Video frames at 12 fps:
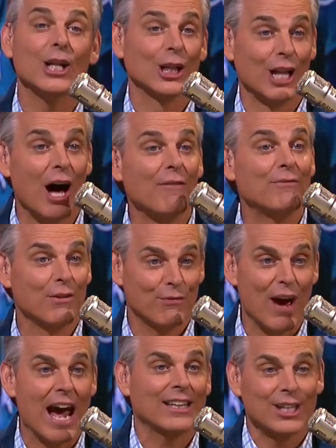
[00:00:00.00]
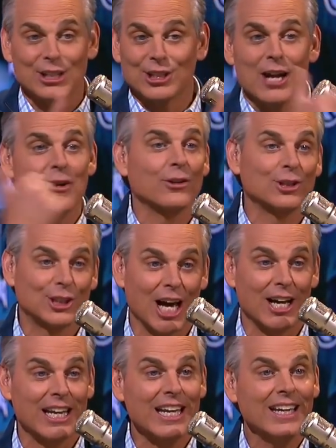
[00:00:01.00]
love the fact that his
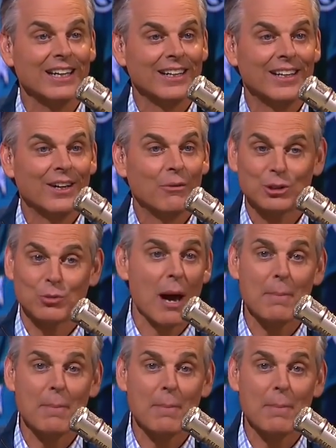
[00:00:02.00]
understudy was right